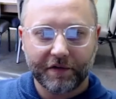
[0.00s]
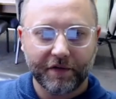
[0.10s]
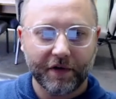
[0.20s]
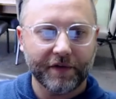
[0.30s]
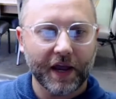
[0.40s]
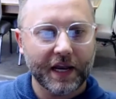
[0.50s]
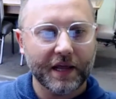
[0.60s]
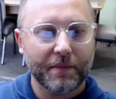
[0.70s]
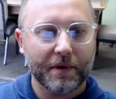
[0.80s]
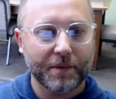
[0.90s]
For if
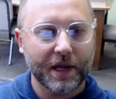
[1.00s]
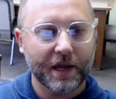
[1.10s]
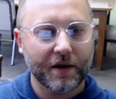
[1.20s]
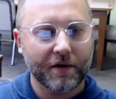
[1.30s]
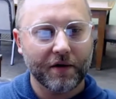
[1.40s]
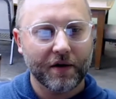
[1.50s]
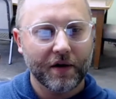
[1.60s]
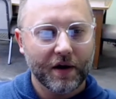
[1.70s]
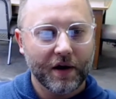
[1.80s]
anyone be a hearer